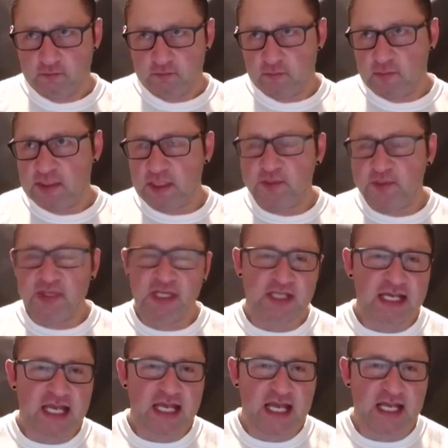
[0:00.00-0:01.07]
some things I
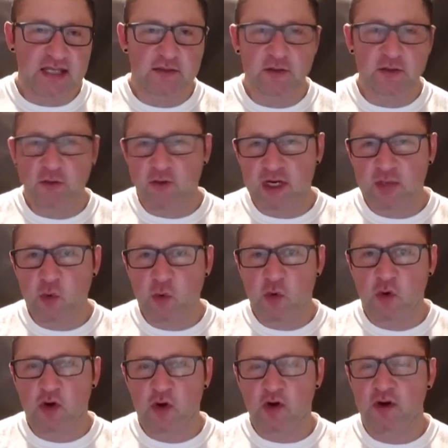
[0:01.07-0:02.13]
can't do
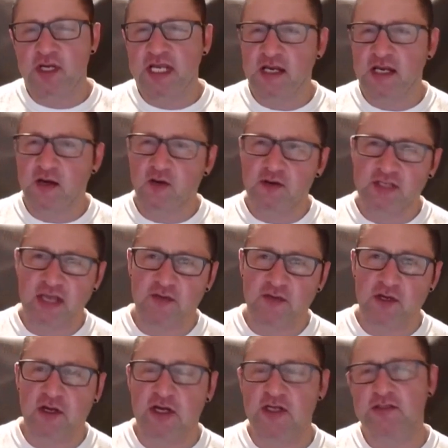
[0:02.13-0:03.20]
anymore or can't go as heavy
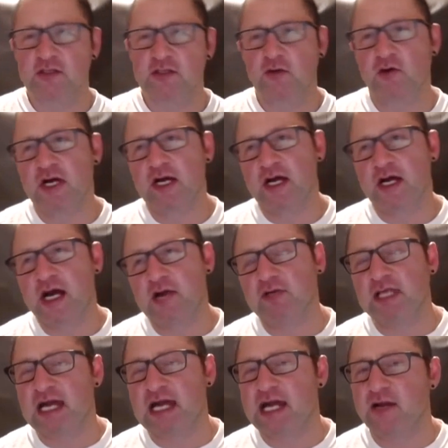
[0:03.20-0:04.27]
on. So I
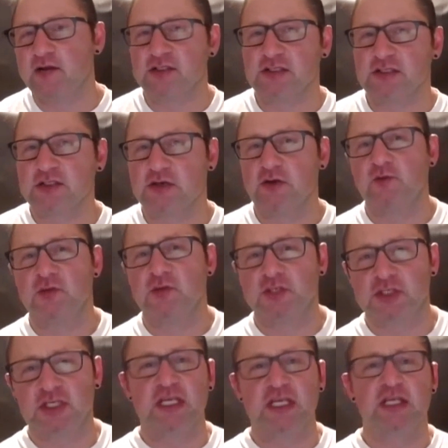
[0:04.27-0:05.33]
rely on certain
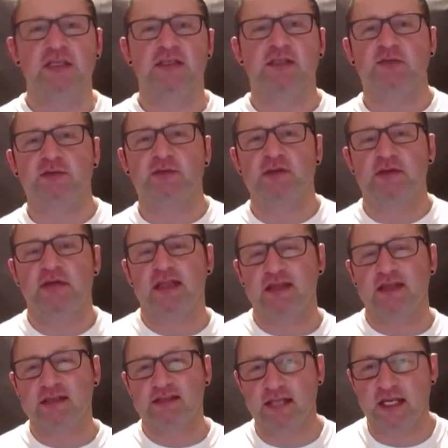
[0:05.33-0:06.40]
machines at
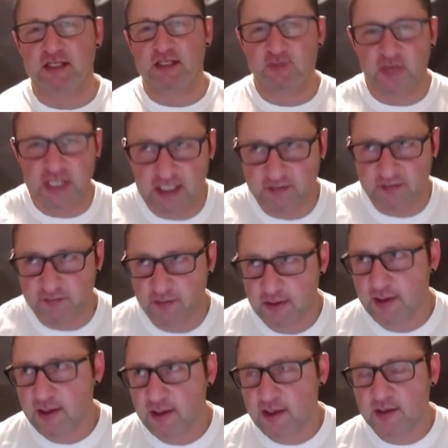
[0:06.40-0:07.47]
this stage of my life
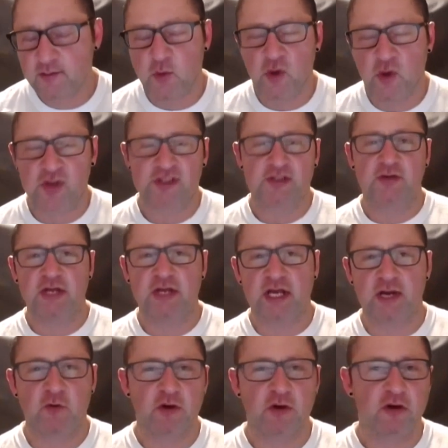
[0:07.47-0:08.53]
more so than I
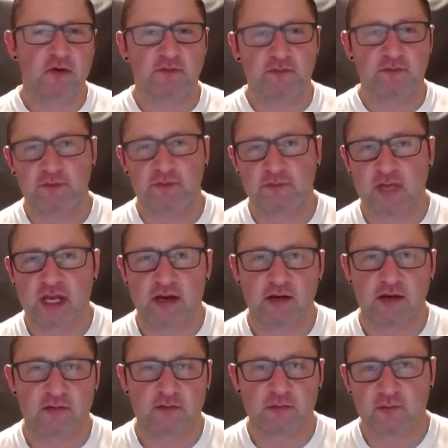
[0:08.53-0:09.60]
would have
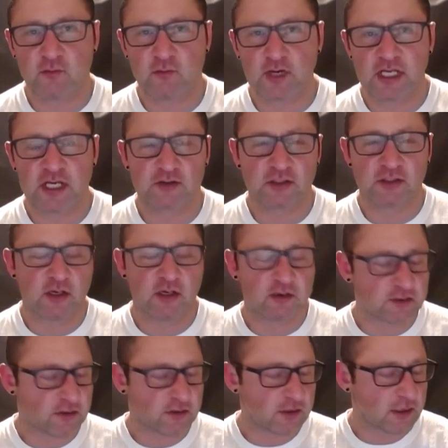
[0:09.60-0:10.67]
10, 20 years ago,
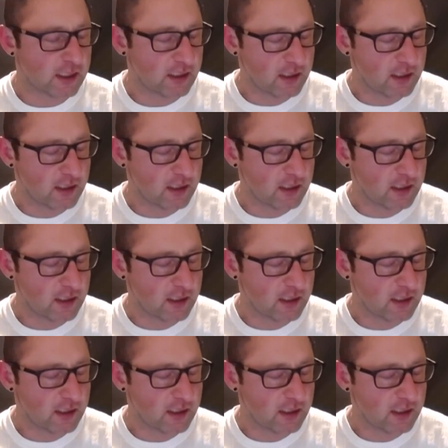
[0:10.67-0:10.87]
certainly.